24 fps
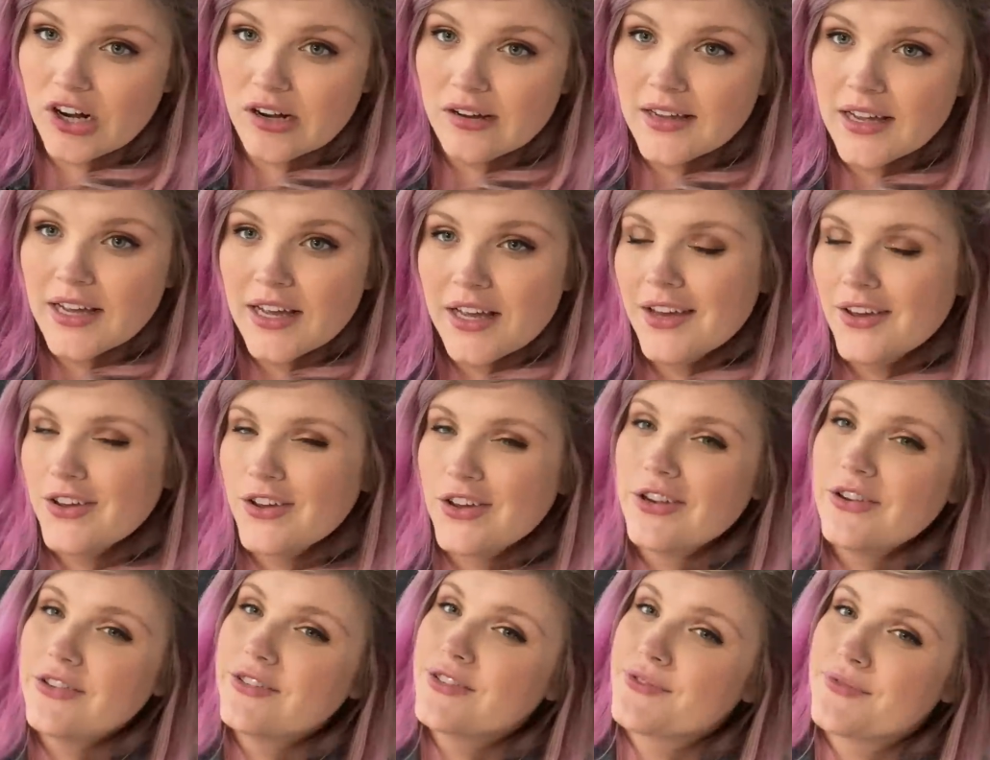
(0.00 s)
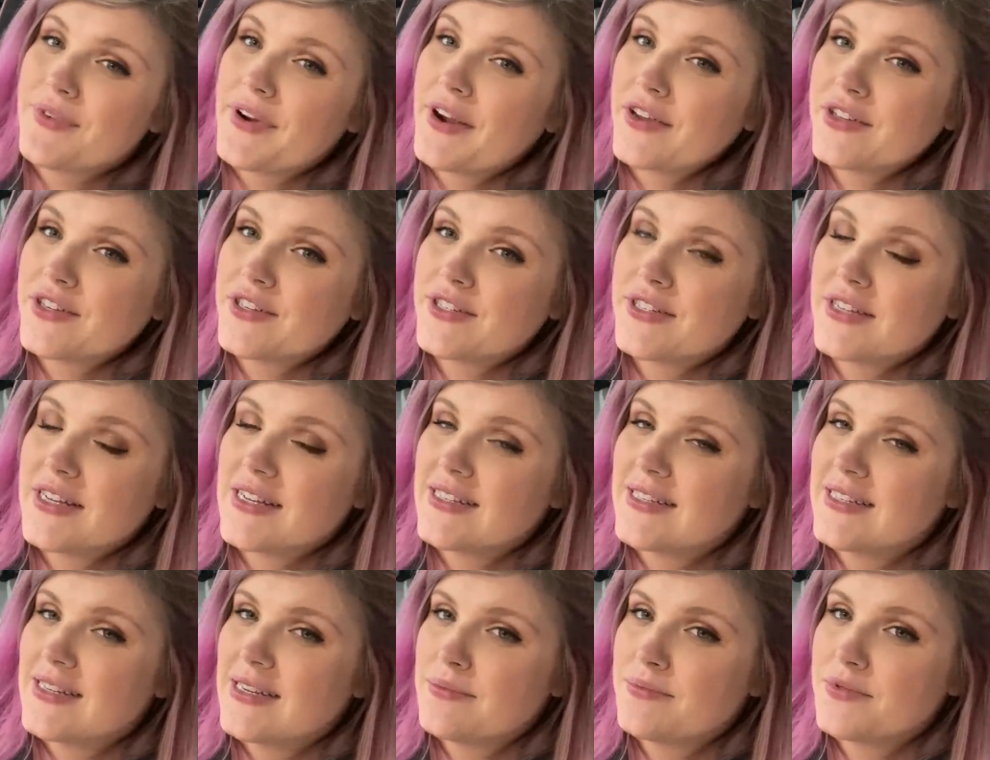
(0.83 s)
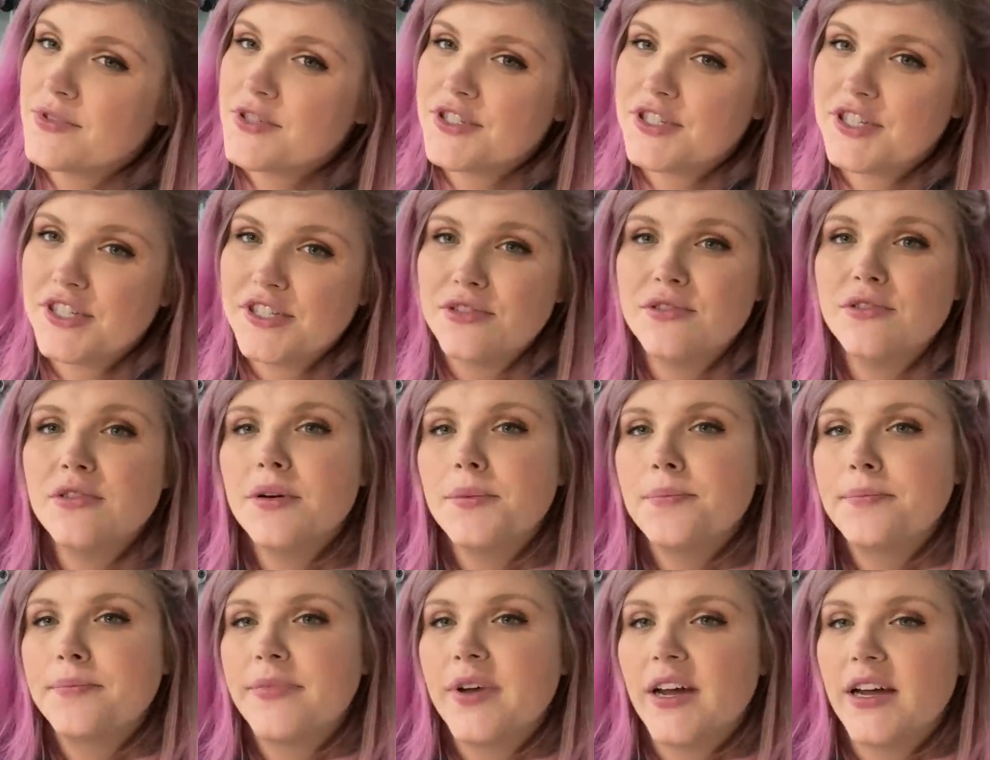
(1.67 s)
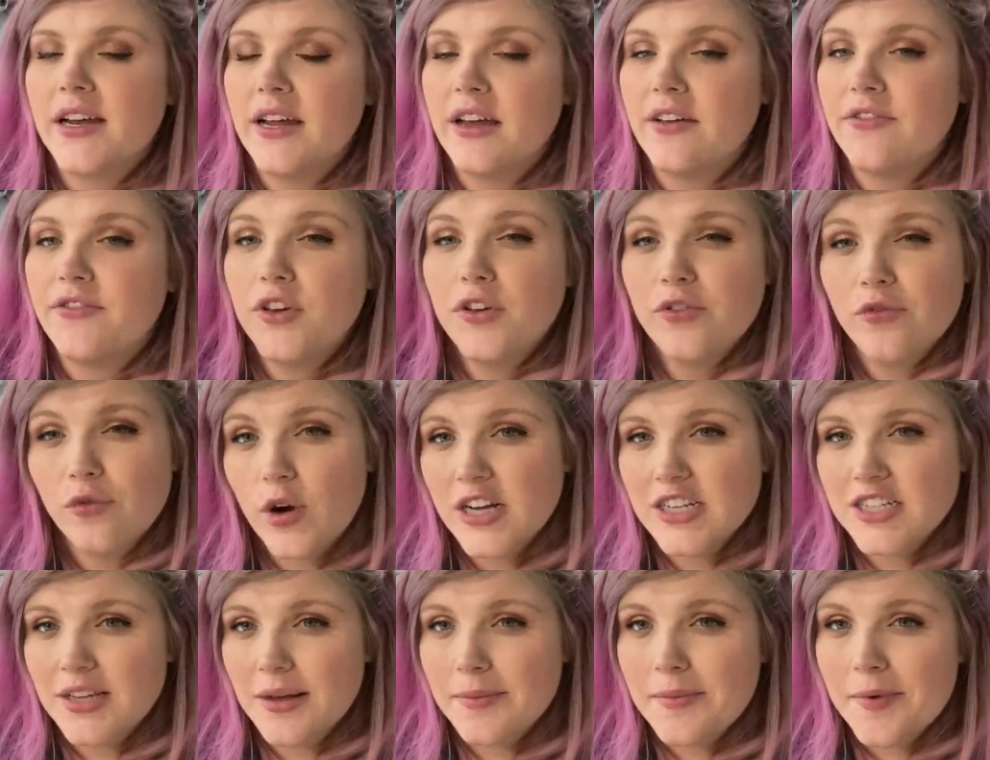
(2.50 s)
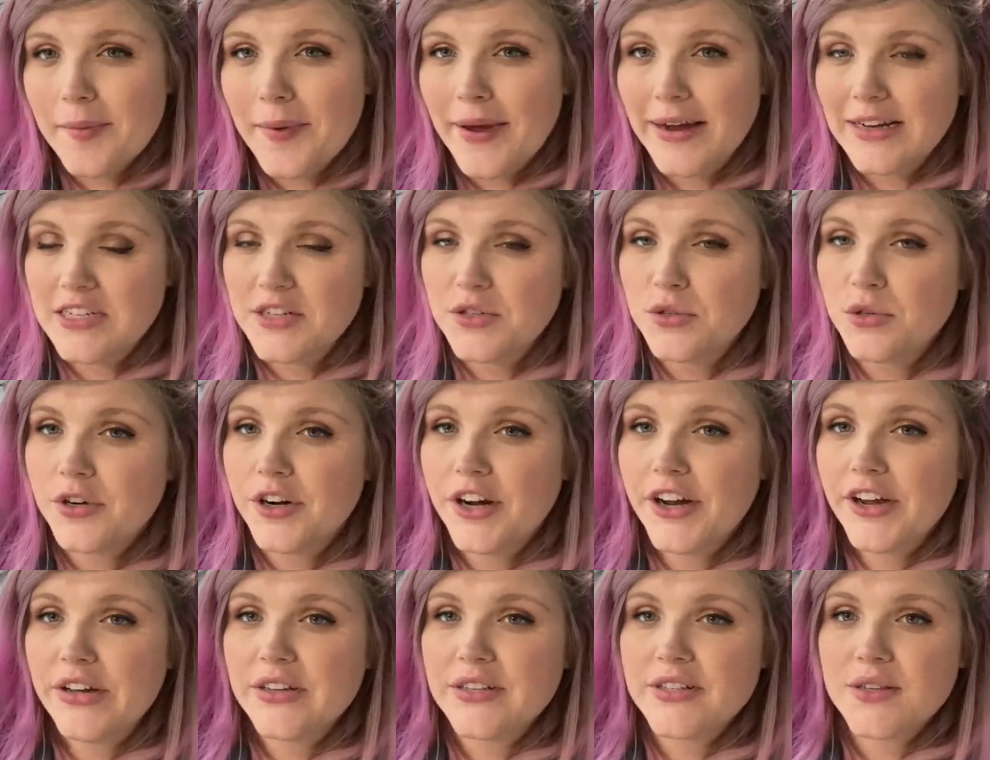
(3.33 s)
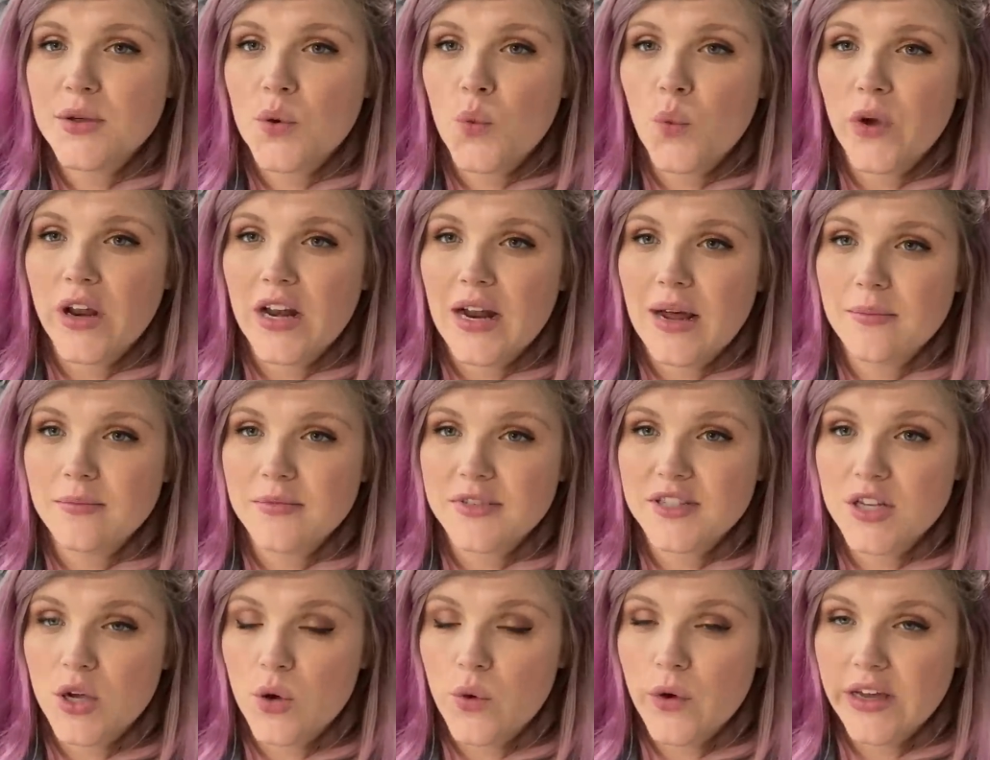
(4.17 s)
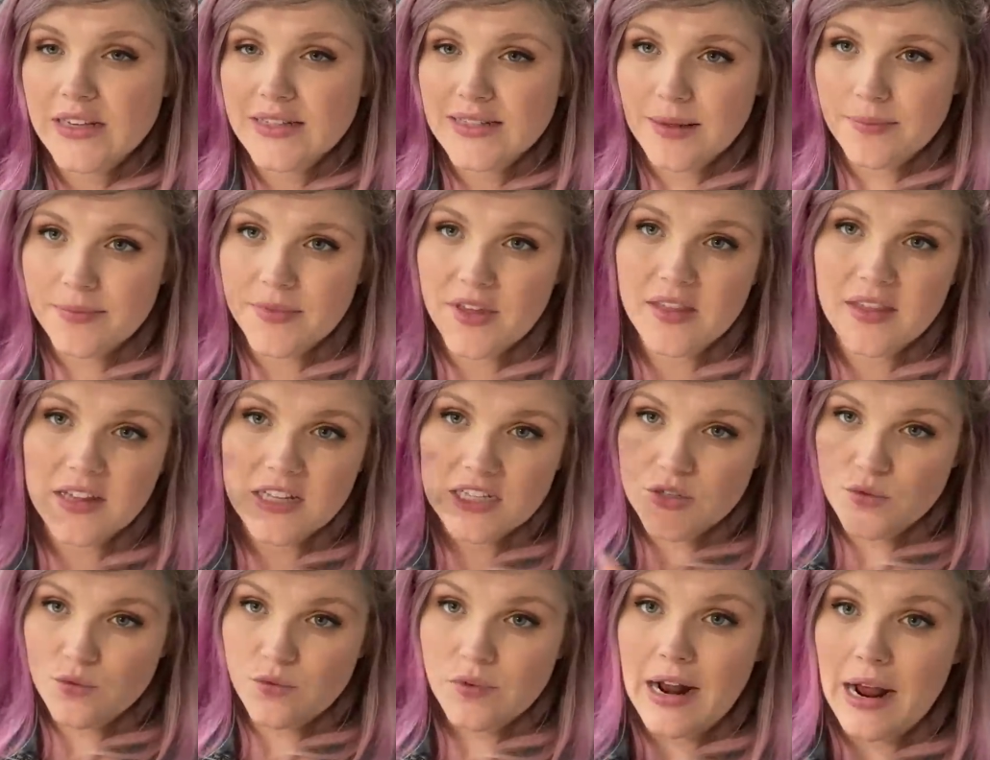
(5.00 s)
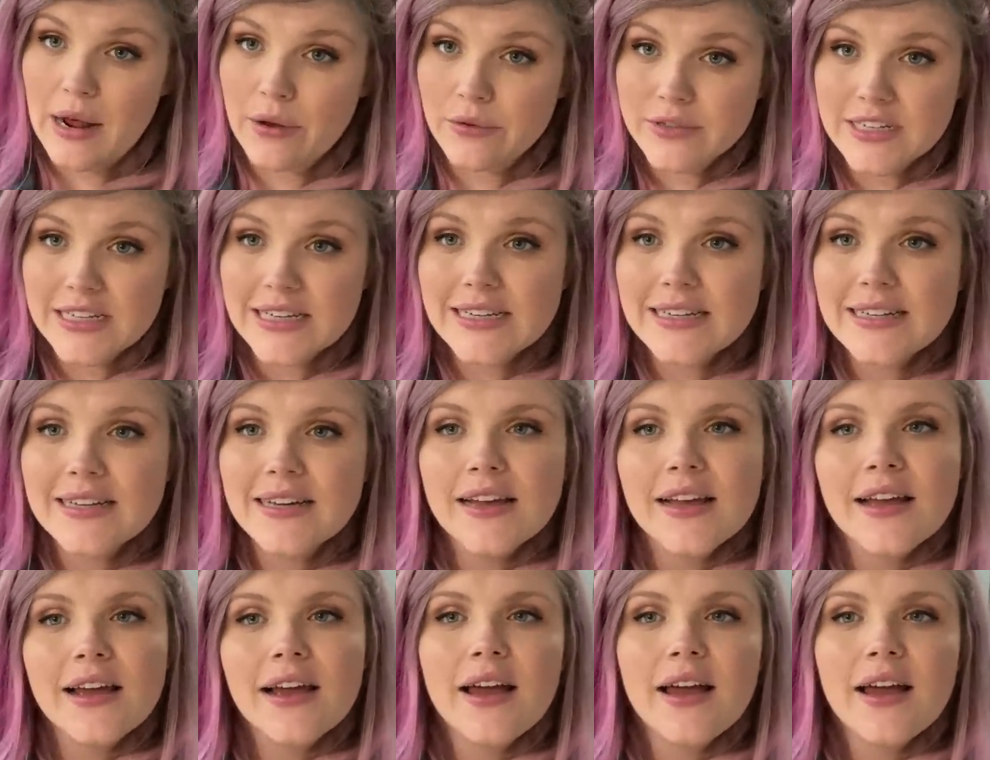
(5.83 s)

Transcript: You could use a regular size stapler too, but if you've watched some of my tutorials, when I'm sewing something that's rounded,